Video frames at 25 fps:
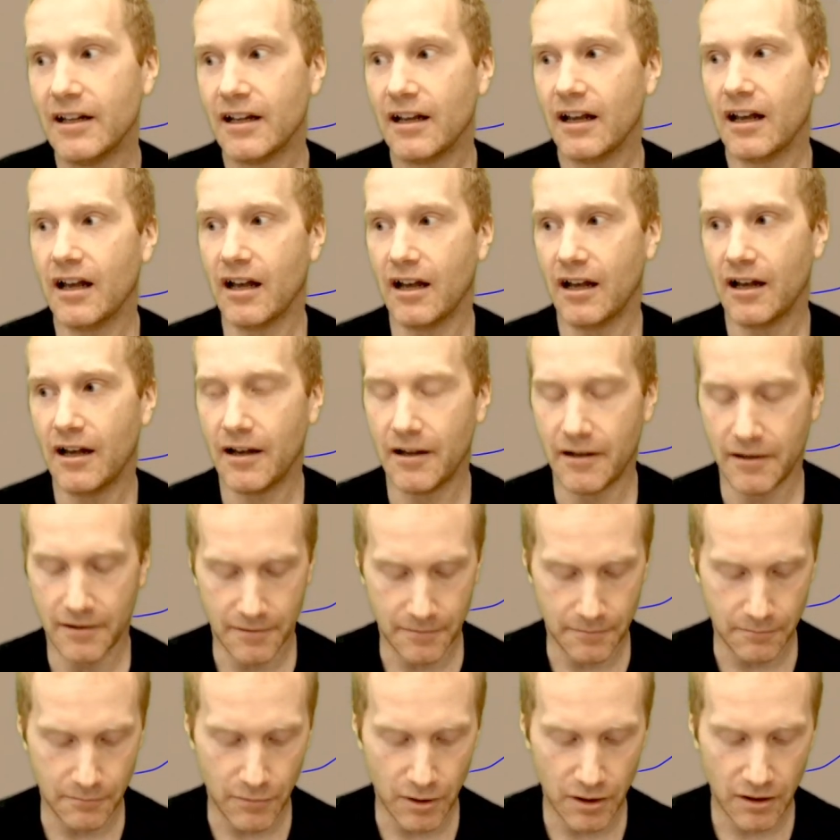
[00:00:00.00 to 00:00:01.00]

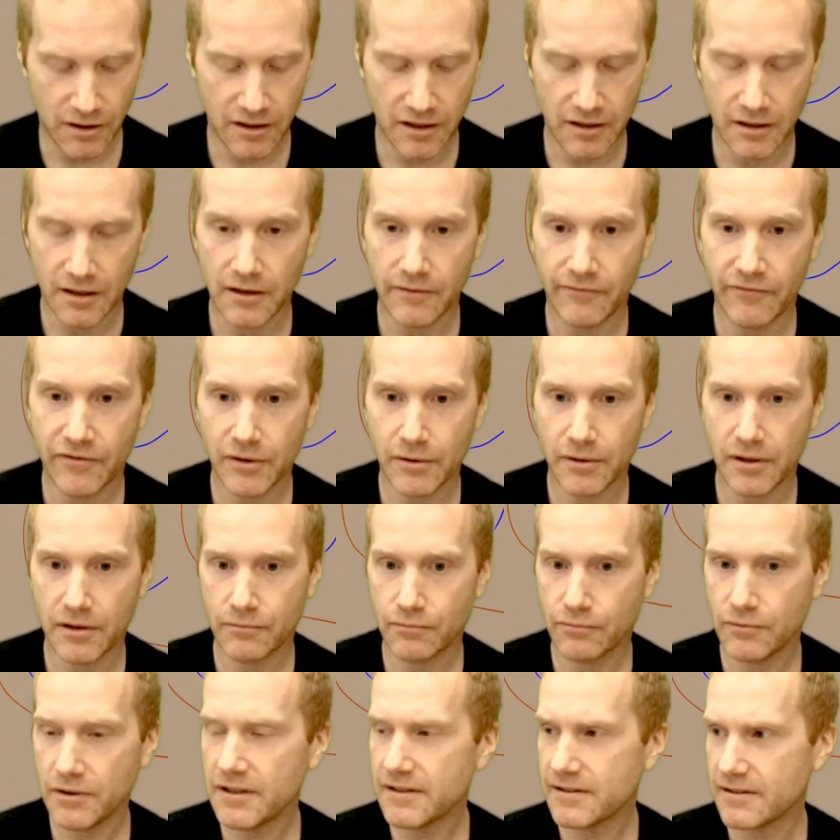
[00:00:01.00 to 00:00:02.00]
A
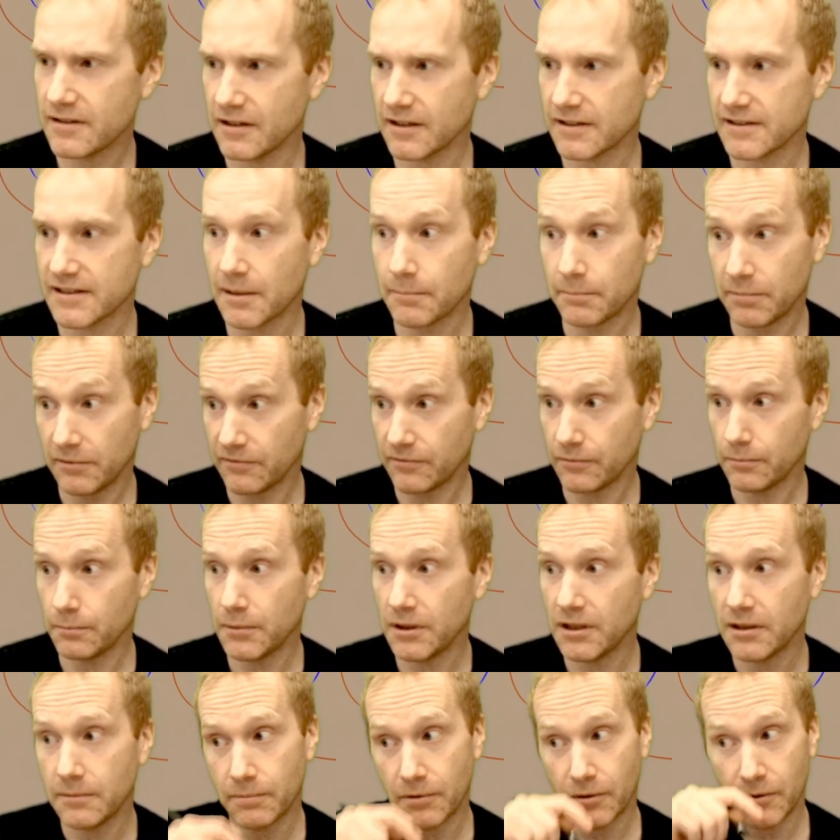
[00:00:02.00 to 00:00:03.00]
recent example for
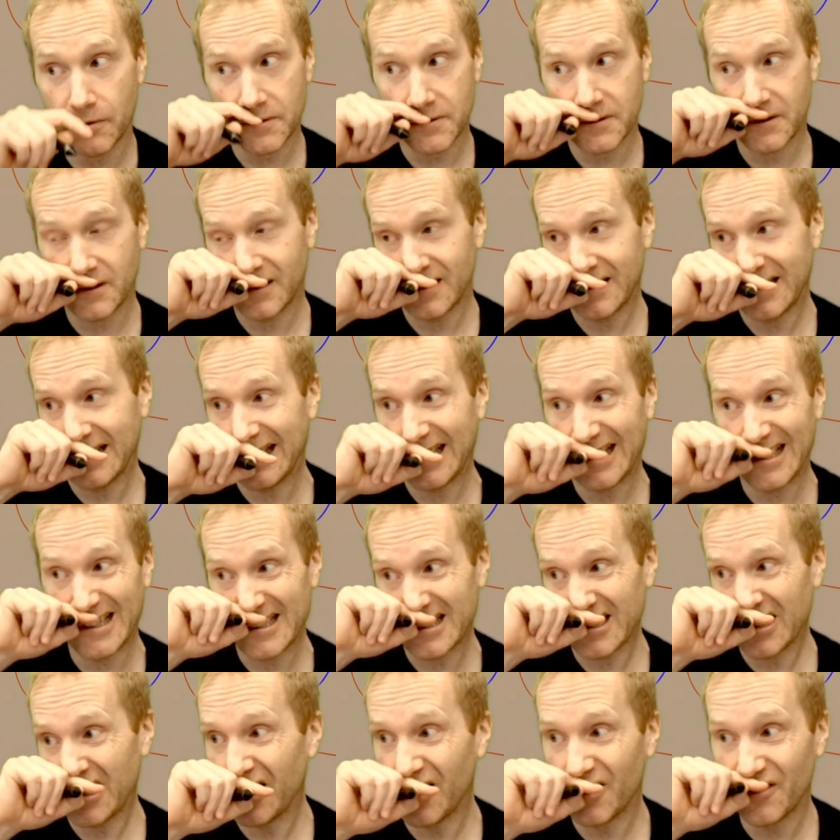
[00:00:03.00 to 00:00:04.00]
me personally
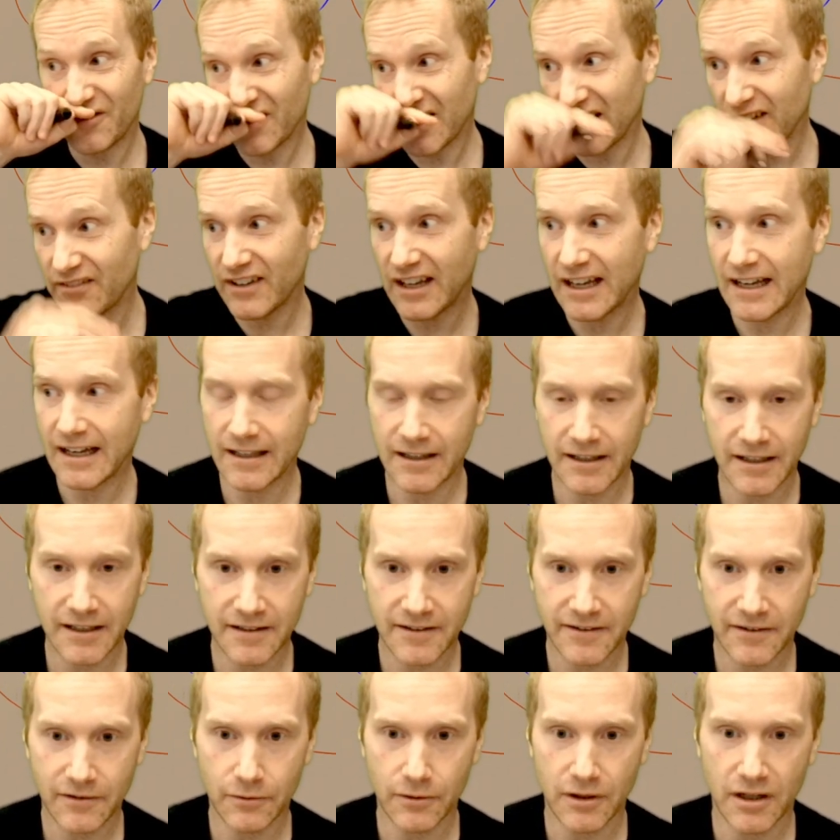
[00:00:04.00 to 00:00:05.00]
is Half-Life Alyx.
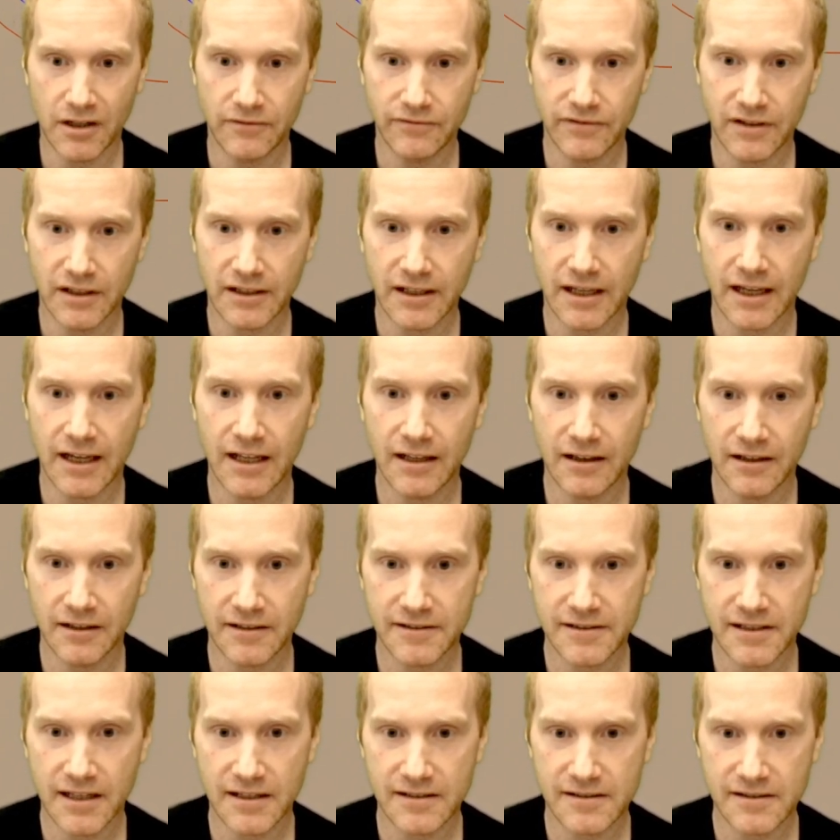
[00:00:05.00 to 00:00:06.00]
So Half-Life
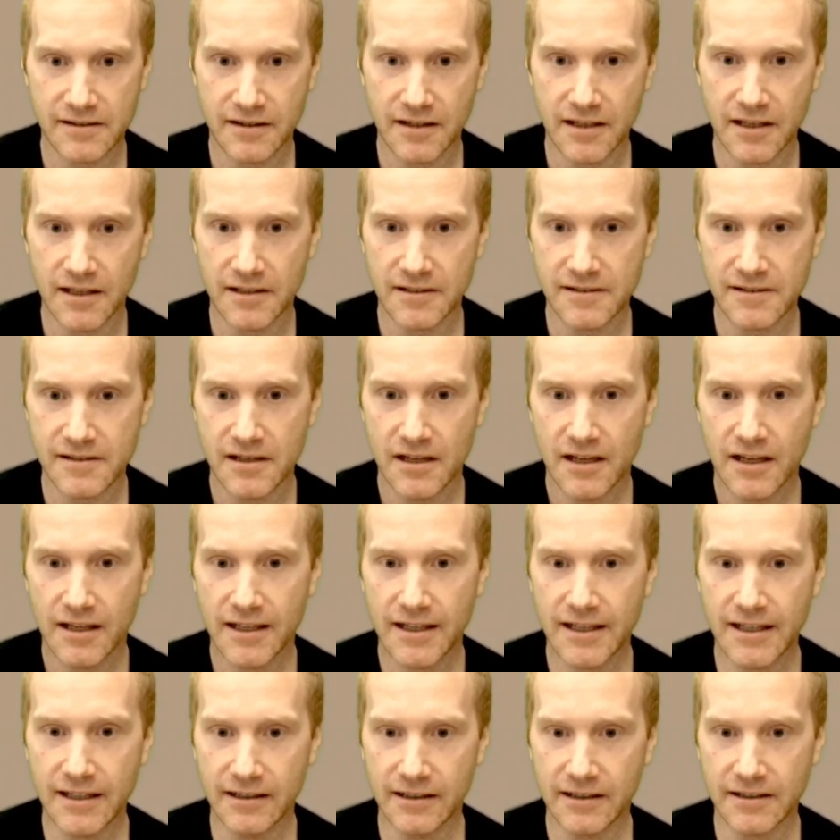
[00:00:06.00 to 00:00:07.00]
Alyx has these
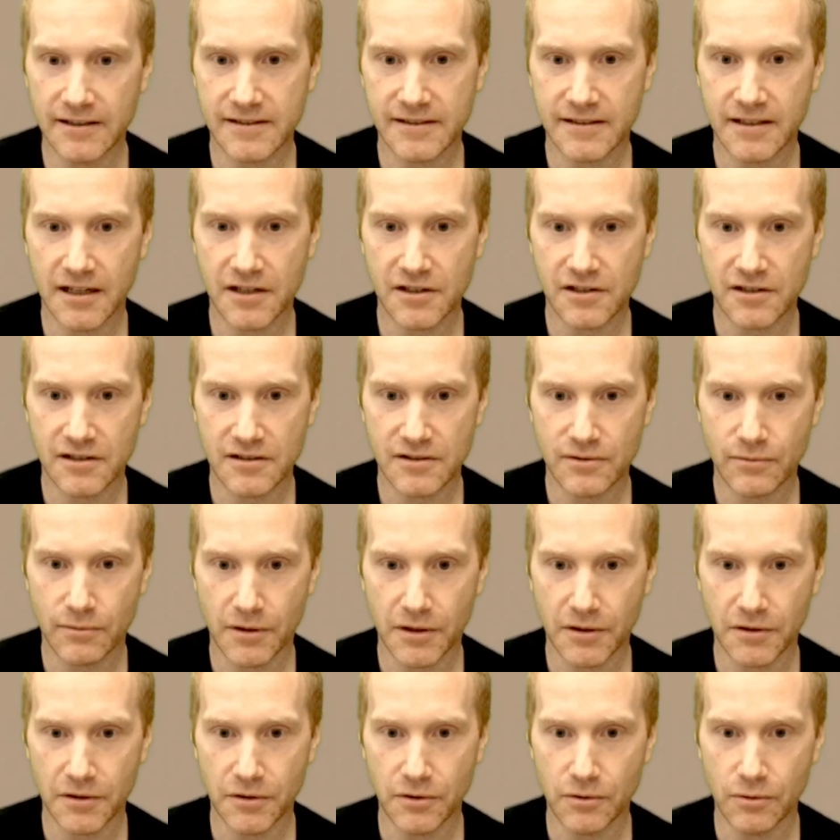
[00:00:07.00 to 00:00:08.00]
healing stations
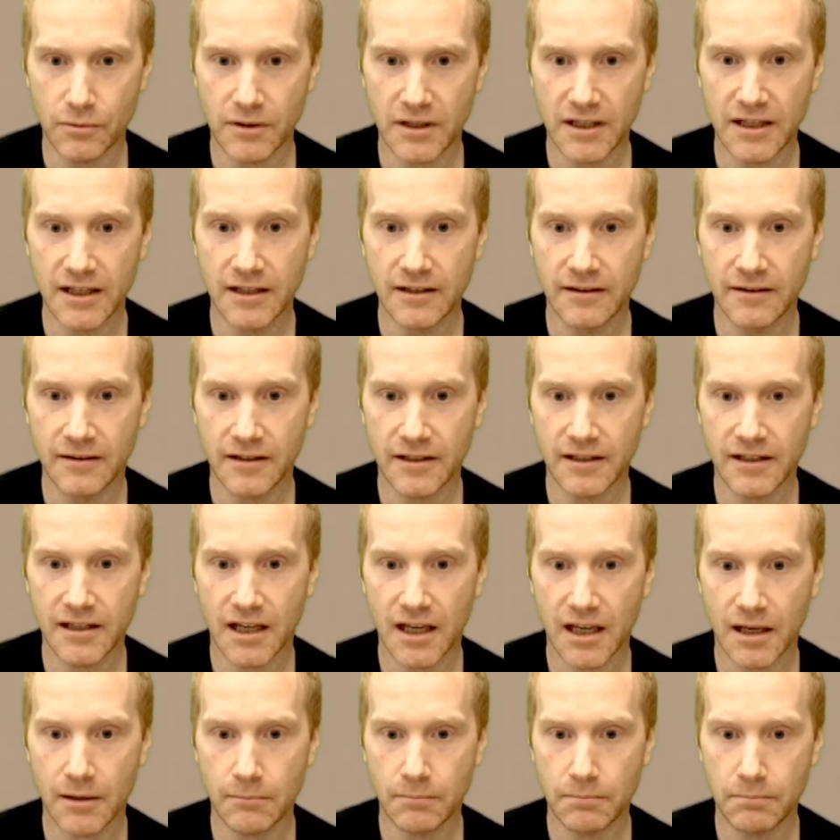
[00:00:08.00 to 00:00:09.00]
where you, in the
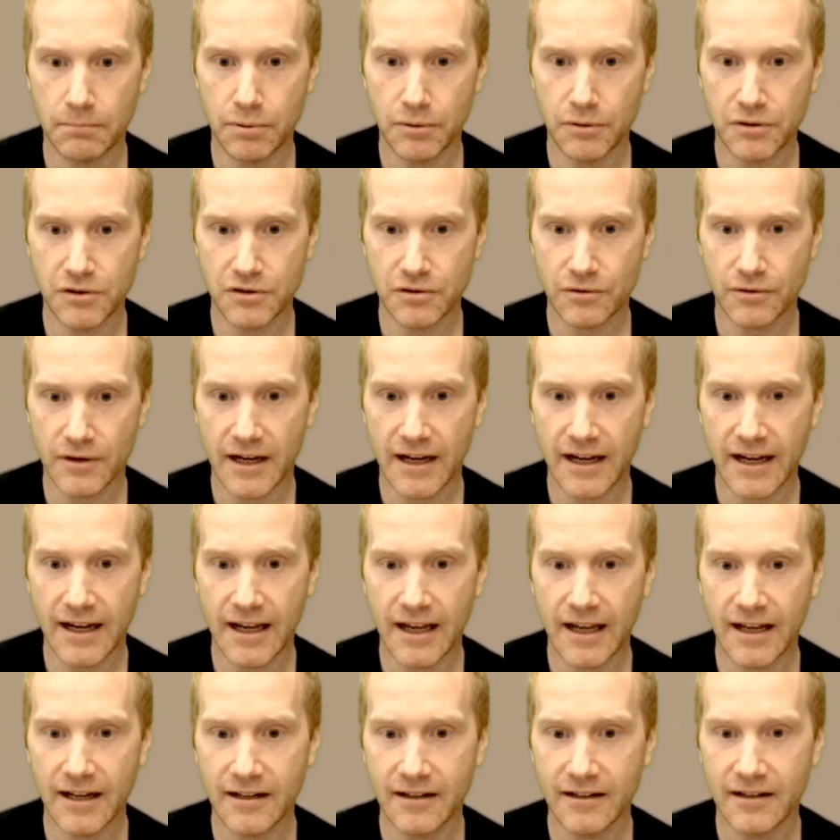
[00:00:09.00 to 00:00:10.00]
game, put your
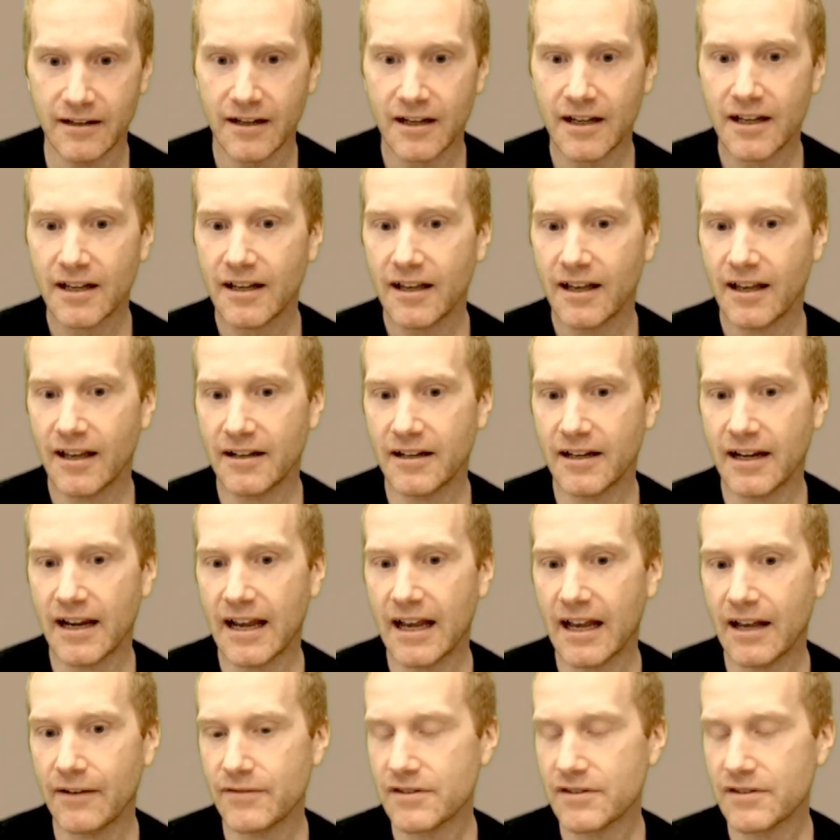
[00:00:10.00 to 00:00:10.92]
hand, and they have